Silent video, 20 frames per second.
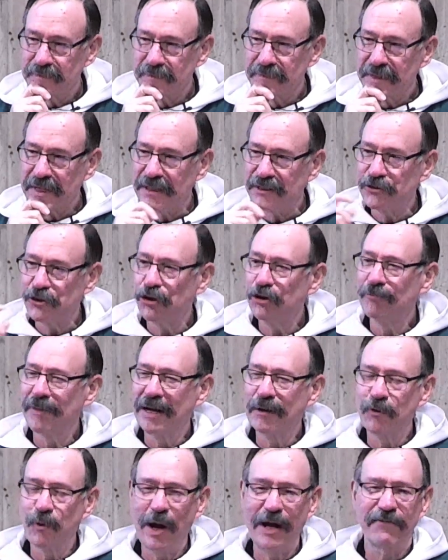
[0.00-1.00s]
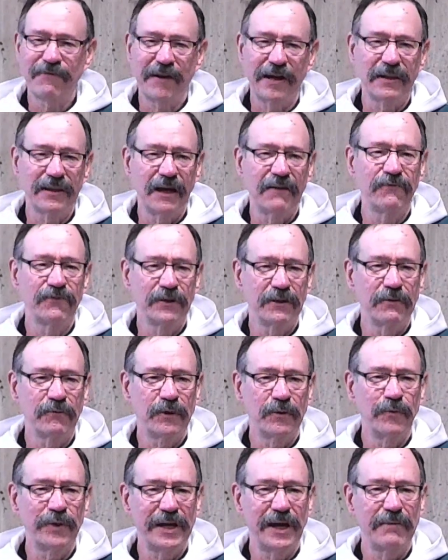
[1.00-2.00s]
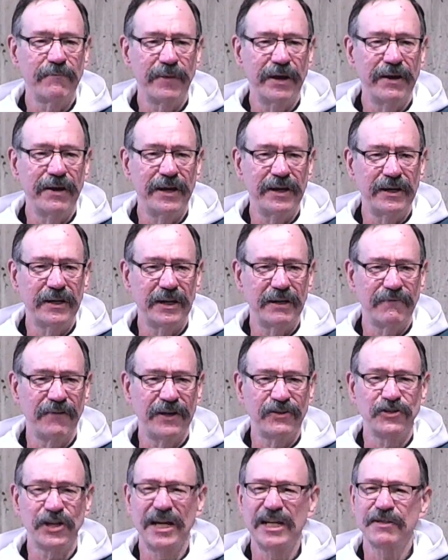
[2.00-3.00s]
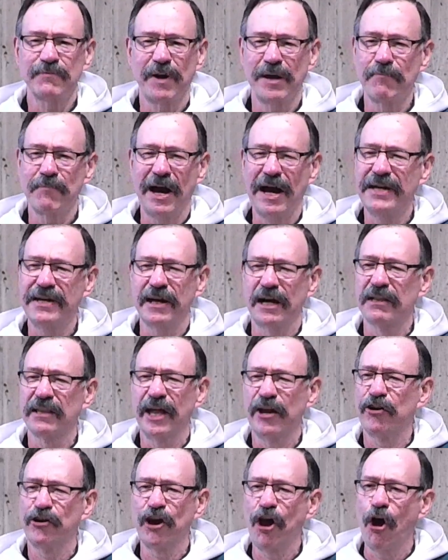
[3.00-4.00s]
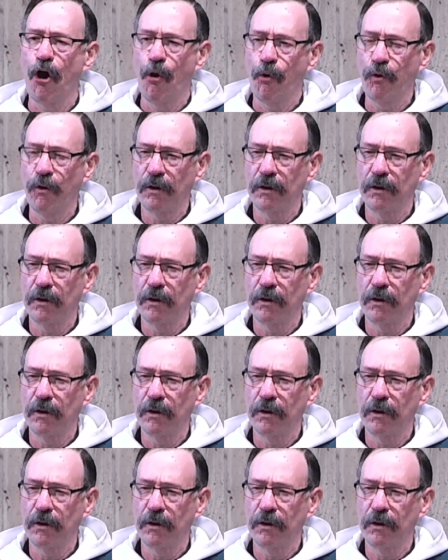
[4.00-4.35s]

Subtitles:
I told my wife I loved her when we got married, and if I change my mind, I'll let her know.